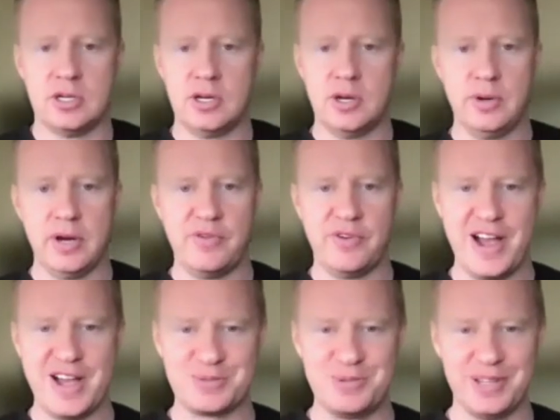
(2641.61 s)
No one ever
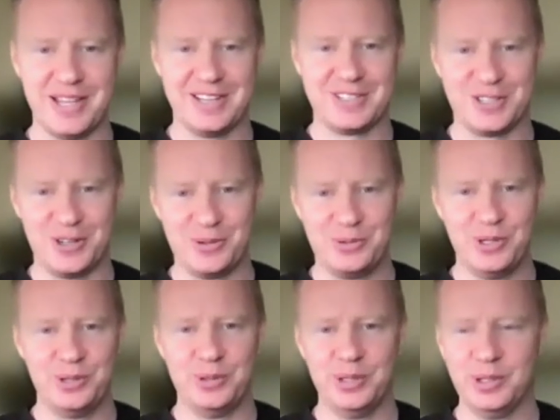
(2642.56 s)
asked me that. So
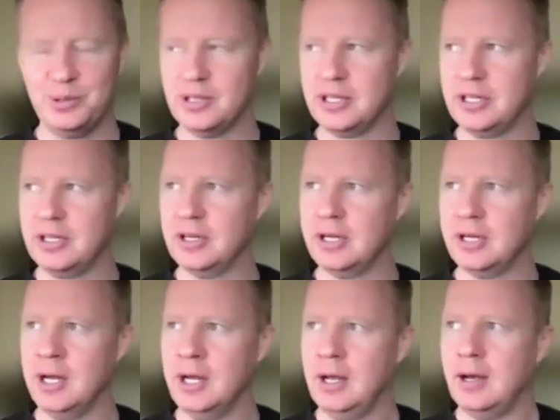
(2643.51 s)
really, really good.
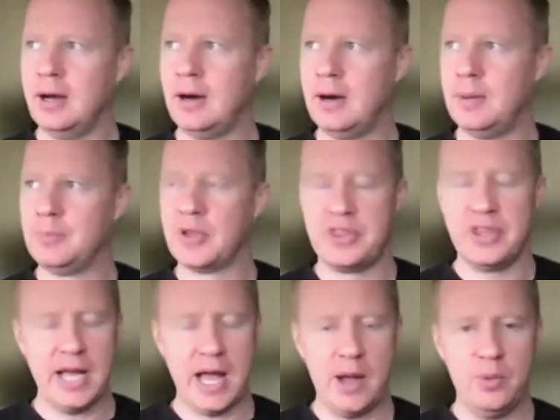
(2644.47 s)
The
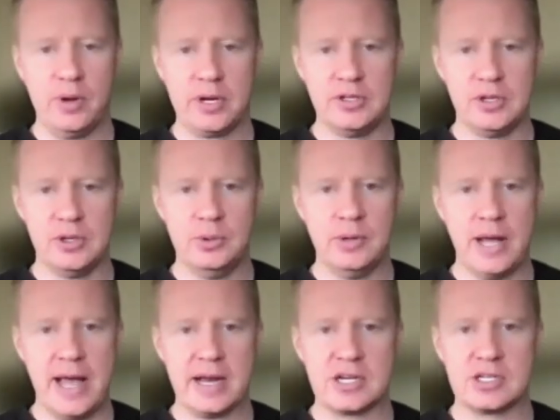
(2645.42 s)
thing I want to do
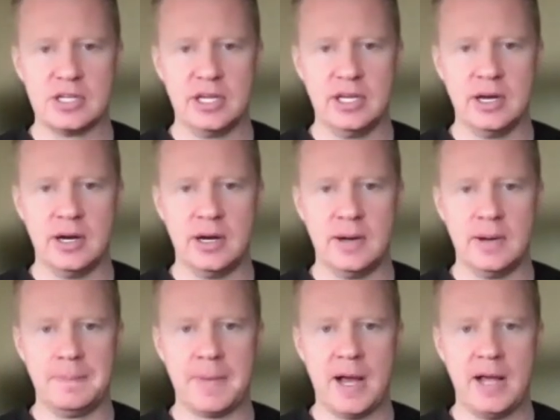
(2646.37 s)
actually,
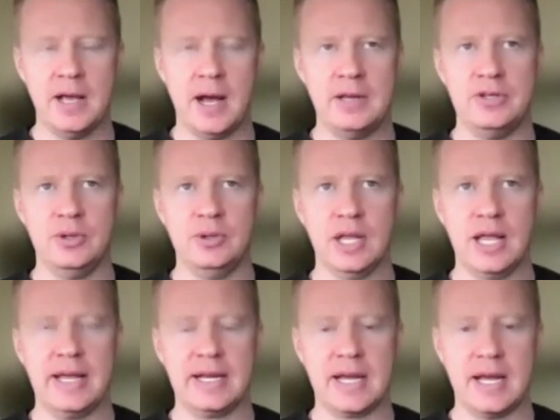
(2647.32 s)
I do
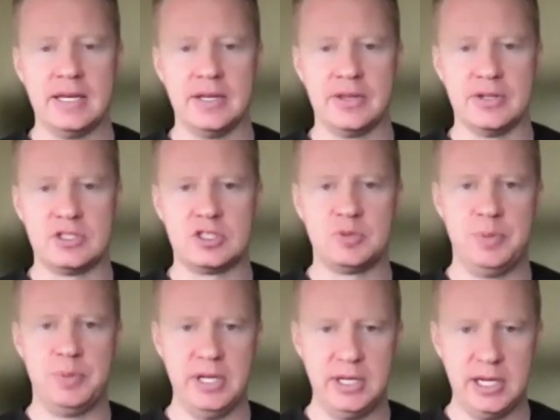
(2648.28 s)
like kind of the
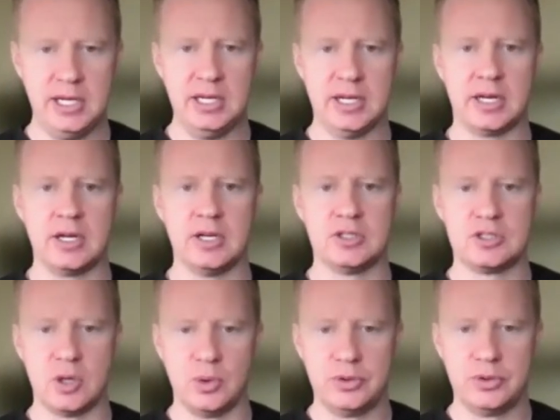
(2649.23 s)
speaking and
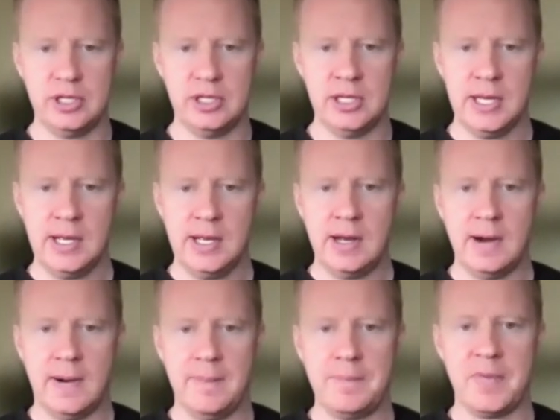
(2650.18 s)
consulting.
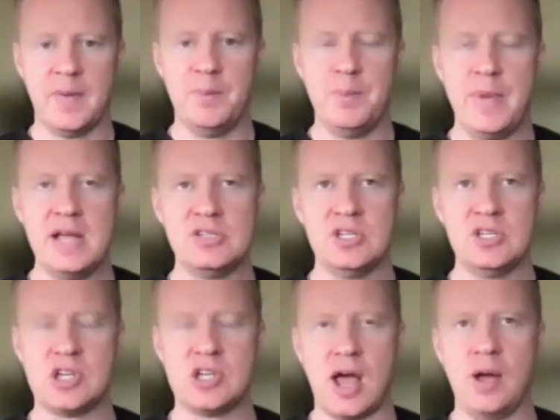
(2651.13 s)
The
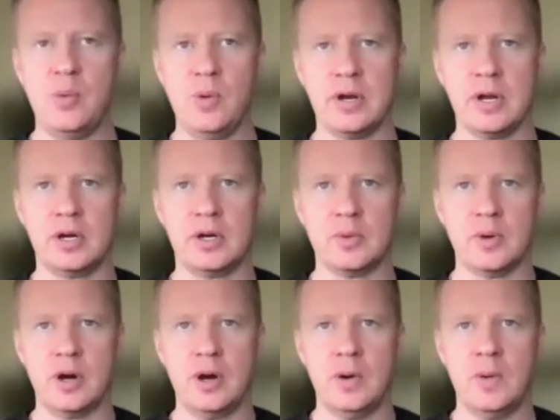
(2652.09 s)
message I want to
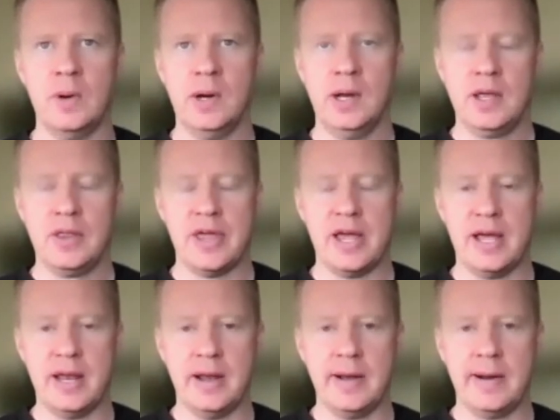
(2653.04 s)
grow
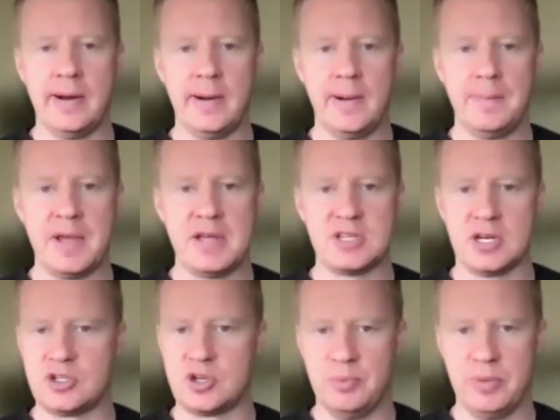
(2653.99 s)
that has had a
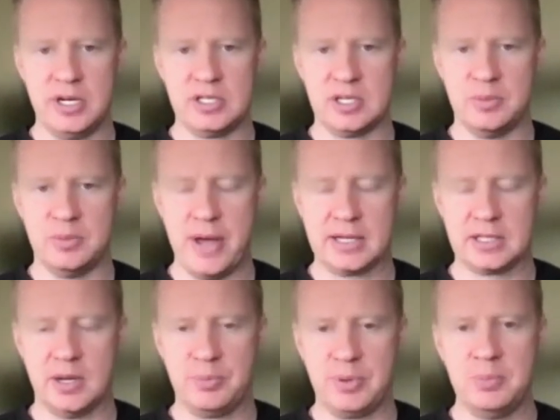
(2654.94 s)
tremendous impact
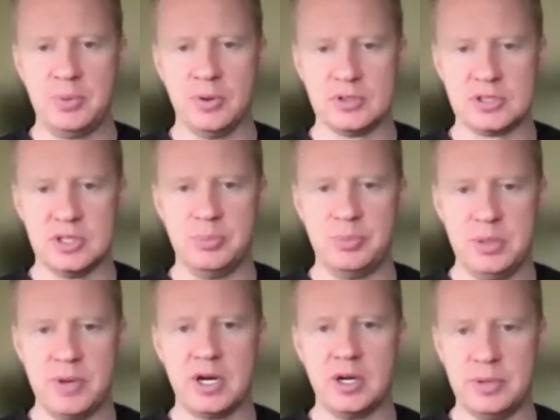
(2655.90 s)
on people is the Be
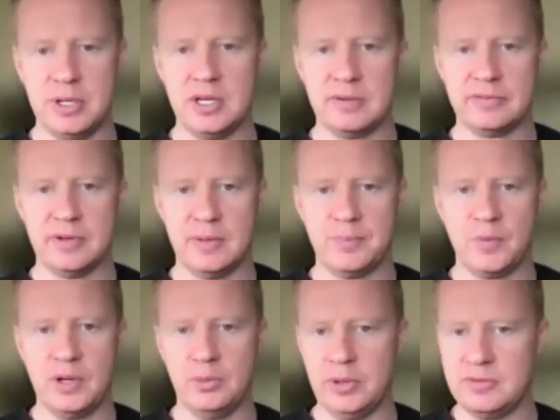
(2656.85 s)
Better, Be Different.
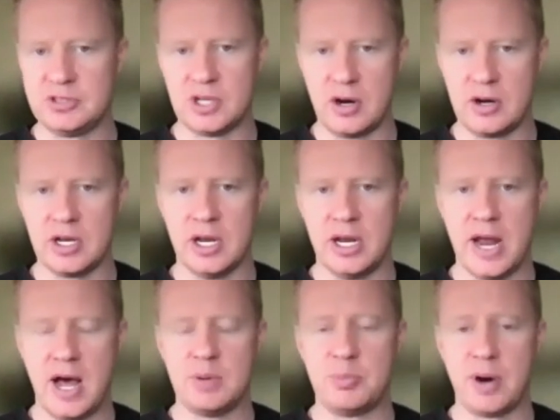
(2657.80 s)
We've started a
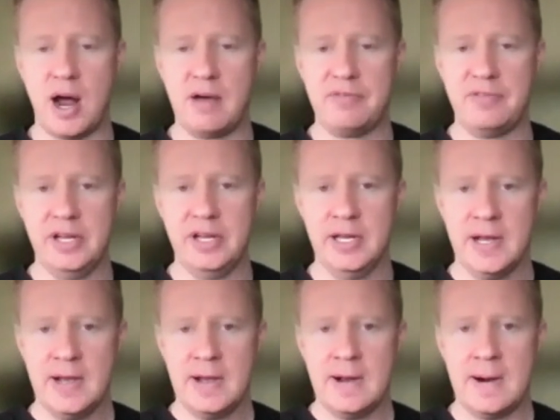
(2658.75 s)
nonprofit
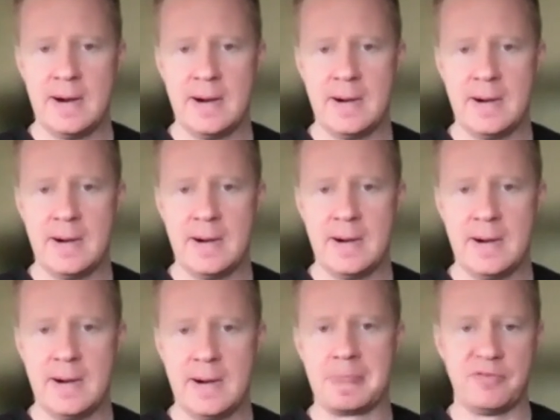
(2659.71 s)

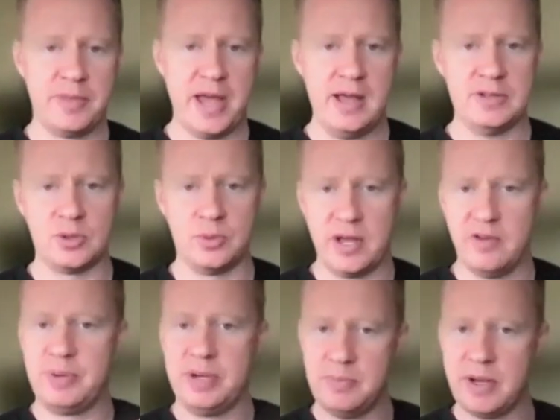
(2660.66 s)
from
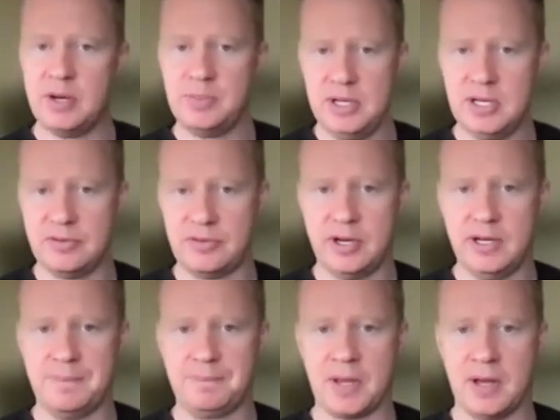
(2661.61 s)
that. So we have Be Better, Be
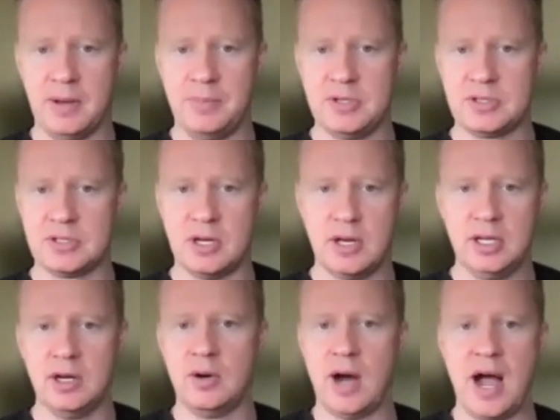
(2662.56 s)
Different is
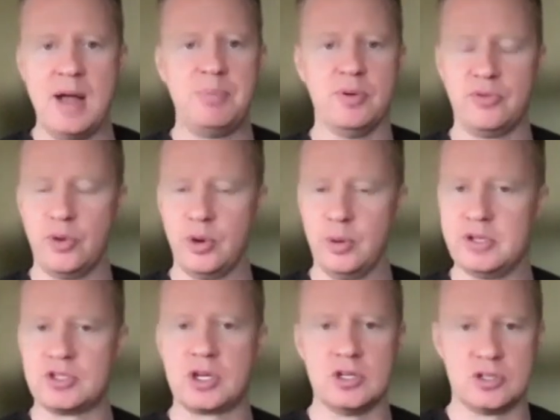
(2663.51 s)
a, high
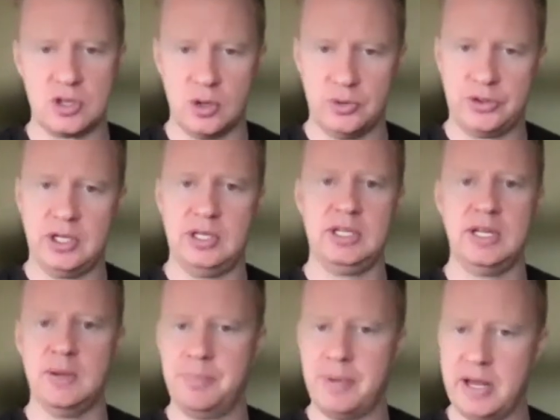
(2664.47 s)
performance
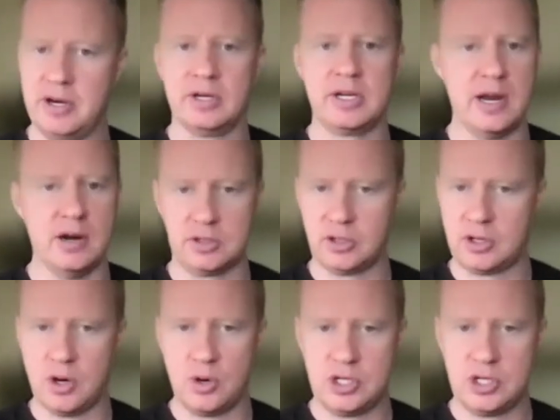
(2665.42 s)
consulting, get better, character
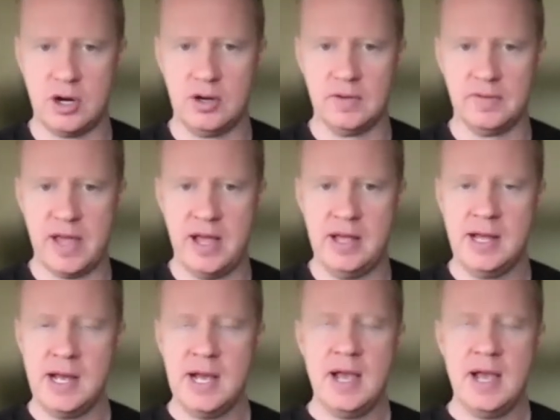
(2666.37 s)
coaching, all that.